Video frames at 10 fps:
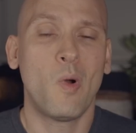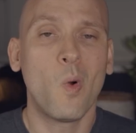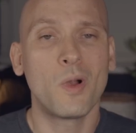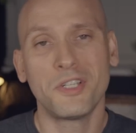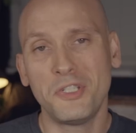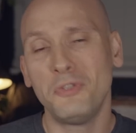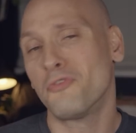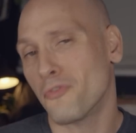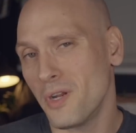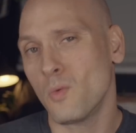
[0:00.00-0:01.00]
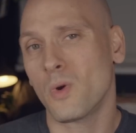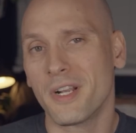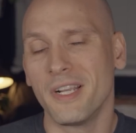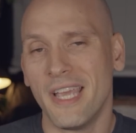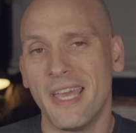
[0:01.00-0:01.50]
or do free work
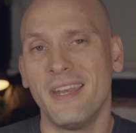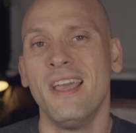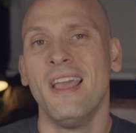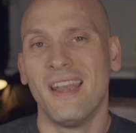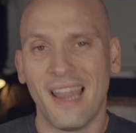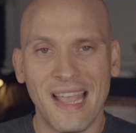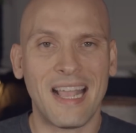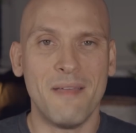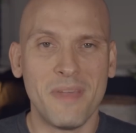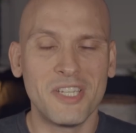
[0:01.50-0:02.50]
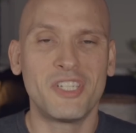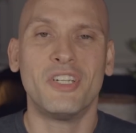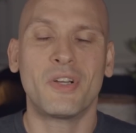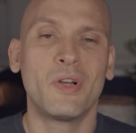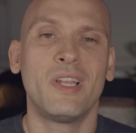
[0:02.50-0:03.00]
again, like I
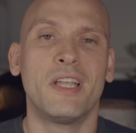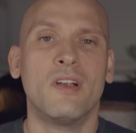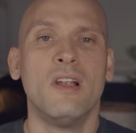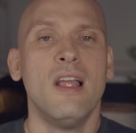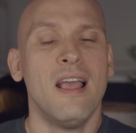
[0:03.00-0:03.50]
mentioned earlier.